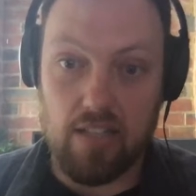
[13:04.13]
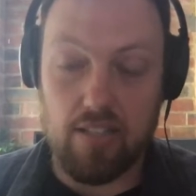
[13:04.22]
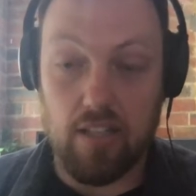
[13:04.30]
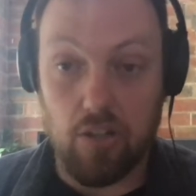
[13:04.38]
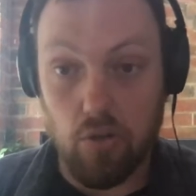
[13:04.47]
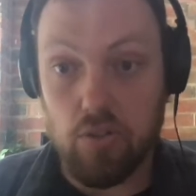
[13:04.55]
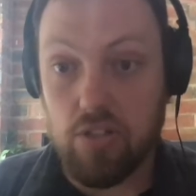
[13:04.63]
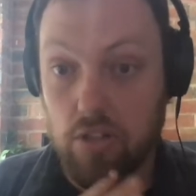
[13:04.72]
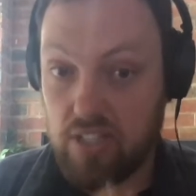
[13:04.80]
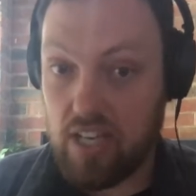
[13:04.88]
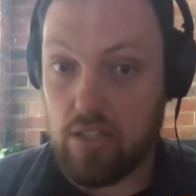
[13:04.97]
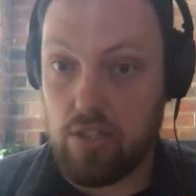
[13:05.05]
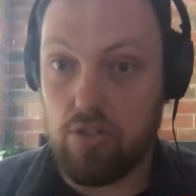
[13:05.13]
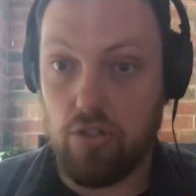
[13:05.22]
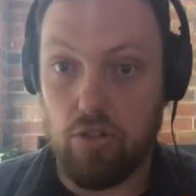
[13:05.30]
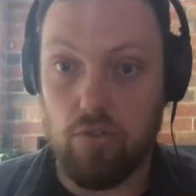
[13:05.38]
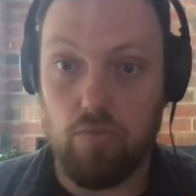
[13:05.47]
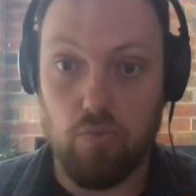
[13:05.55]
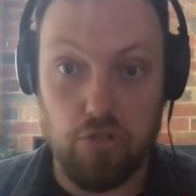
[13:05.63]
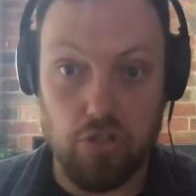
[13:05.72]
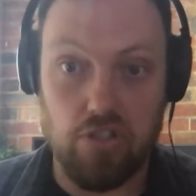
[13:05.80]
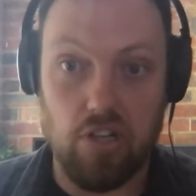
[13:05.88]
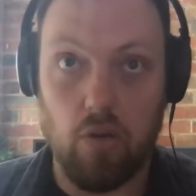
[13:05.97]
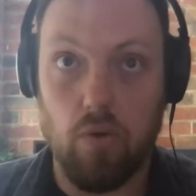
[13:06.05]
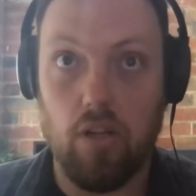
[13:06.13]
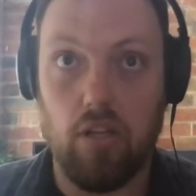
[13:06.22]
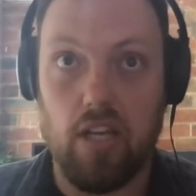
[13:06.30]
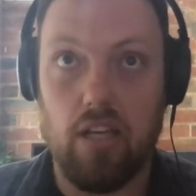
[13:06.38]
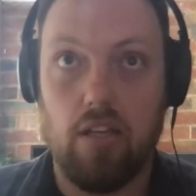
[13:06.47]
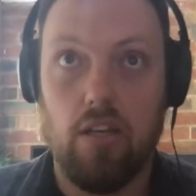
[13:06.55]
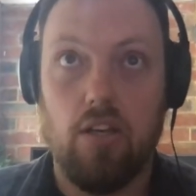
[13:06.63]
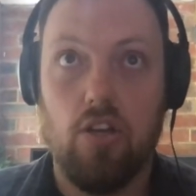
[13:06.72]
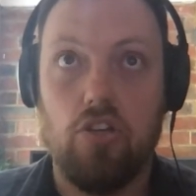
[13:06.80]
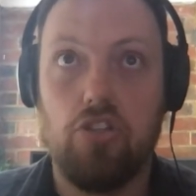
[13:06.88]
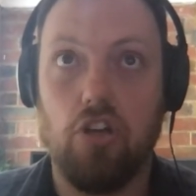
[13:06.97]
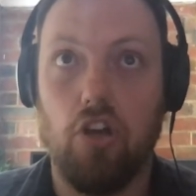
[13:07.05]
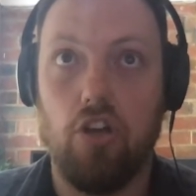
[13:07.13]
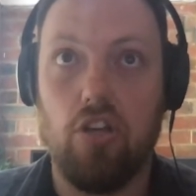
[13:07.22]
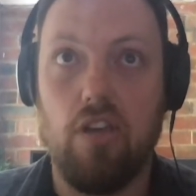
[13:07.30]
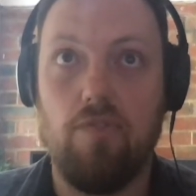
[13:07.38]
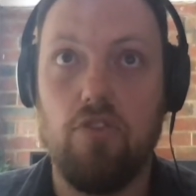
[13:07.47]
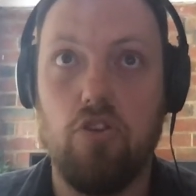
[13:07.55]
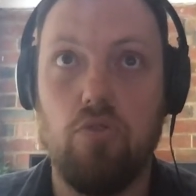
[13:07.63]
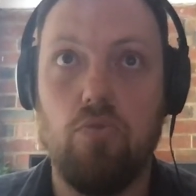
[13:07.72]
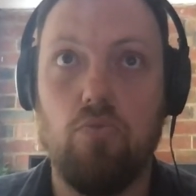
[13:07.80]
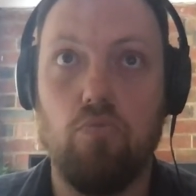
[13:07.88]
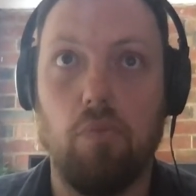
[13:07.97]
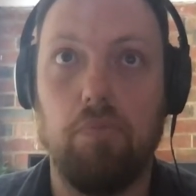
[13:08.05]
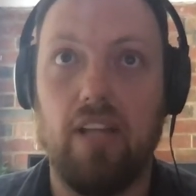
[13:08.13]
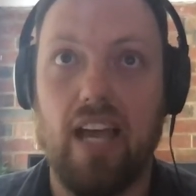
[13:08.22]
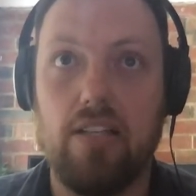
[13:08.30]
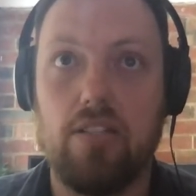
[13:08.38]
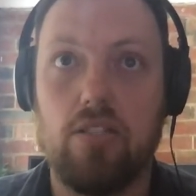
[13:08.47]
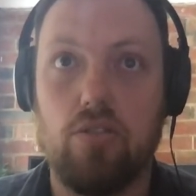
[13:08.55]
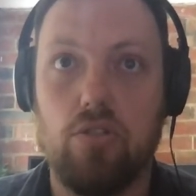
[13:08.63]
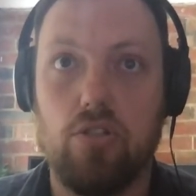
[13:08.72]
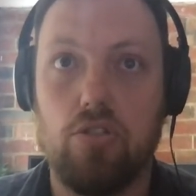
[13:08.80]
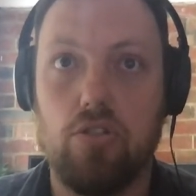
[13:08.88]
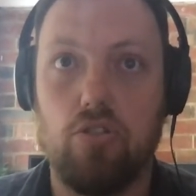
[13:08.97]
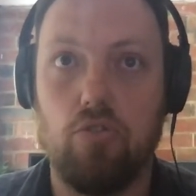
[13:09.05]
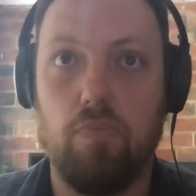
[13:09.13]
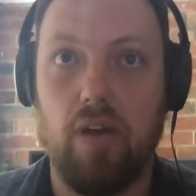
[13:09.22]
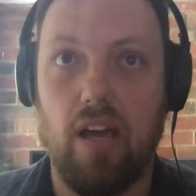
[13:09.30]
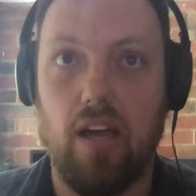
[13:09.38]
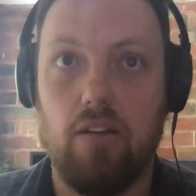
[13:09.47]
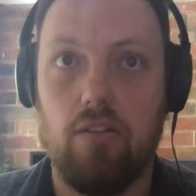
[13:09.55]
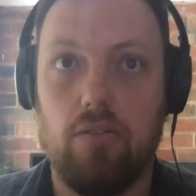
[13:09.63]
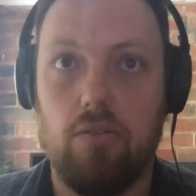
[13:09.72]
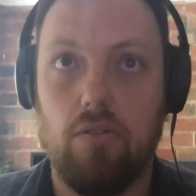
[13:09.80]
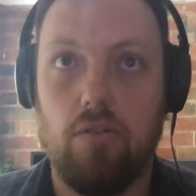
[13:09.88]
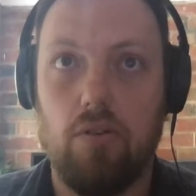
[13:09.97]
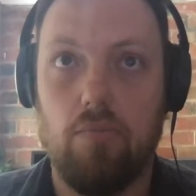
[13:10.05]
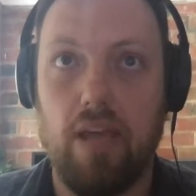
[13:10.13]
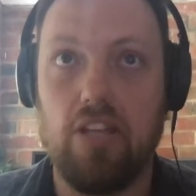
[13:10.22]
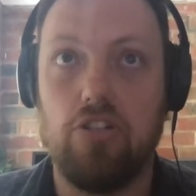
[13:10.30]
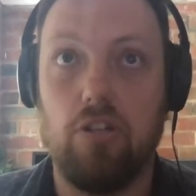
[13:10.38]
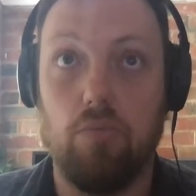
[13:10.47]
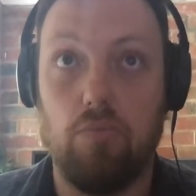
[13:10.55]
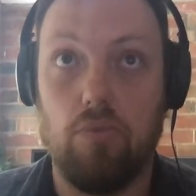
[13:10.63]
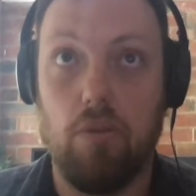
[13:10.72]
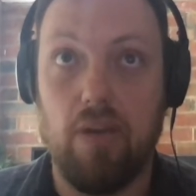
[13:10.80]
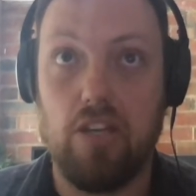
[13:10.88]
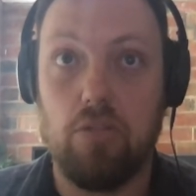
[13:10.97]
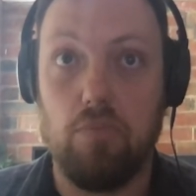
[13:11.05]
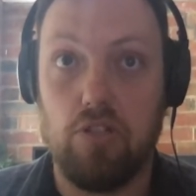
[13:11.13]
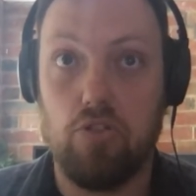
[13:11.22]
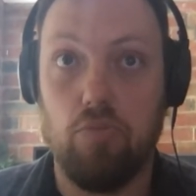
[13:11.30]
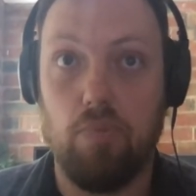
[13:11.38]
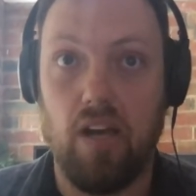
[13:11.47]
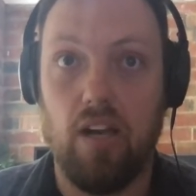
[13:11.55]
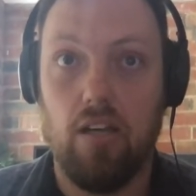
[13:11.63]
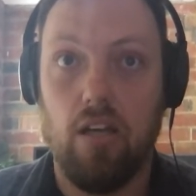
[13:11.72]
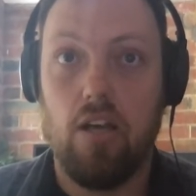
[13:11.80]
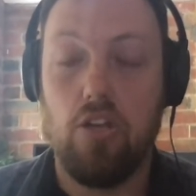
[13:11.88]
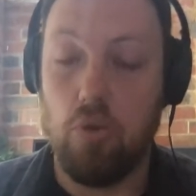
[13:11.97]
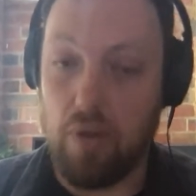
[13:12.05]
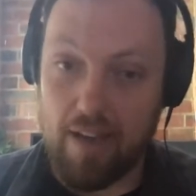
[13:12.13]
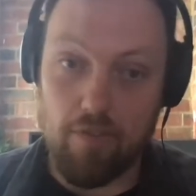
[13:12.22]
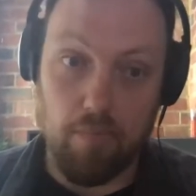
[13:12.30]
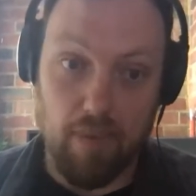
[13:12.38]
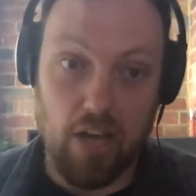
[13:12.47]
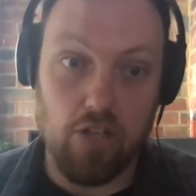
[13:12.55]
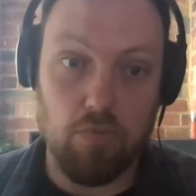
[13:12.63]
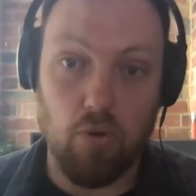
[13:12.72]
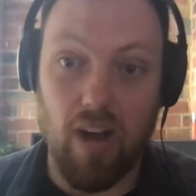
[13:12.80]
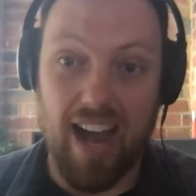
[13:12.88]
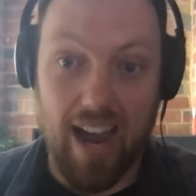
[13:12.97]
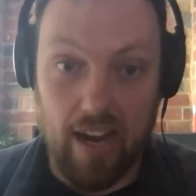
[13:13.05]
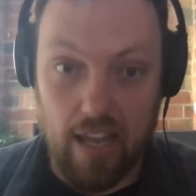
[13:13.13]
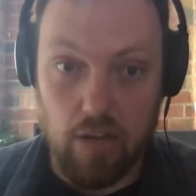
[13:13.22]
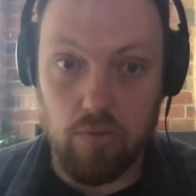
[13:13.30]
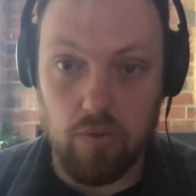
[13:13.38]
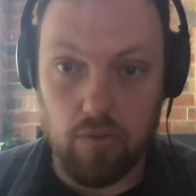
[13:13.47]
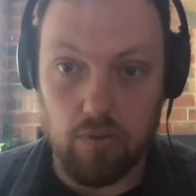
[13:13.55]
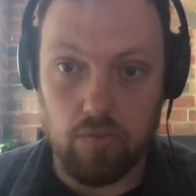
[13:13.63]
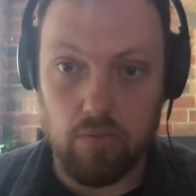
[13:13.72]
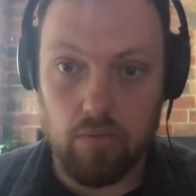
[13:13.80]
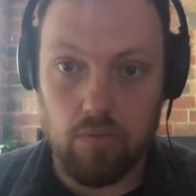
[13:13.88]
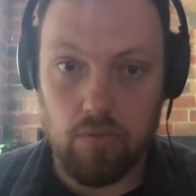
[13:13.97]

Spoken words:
tested, it also tends to reduce inequality. So if you replaced the pension with super, you would have a much more unequal,